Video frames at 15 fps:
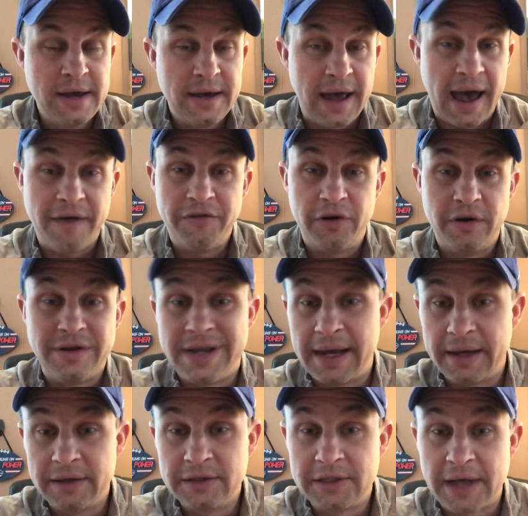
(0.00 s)
after
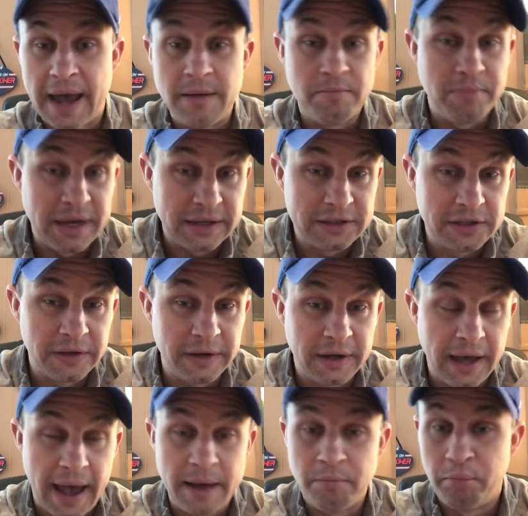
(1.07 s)
Diggs and
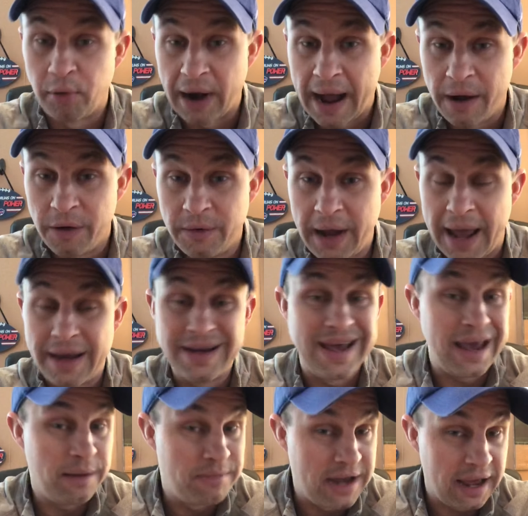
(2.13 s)
Beasley and Brown and
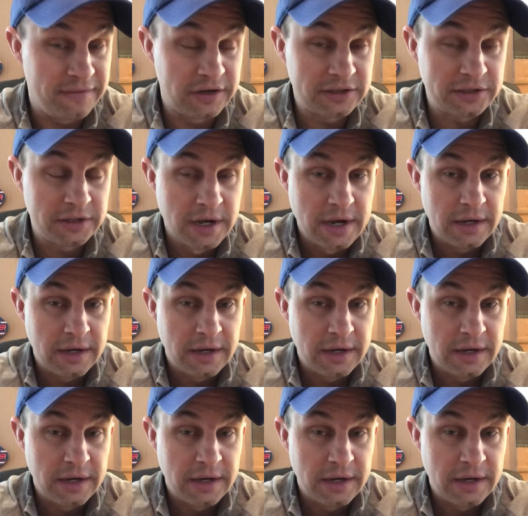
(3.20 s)
Gabe Davis.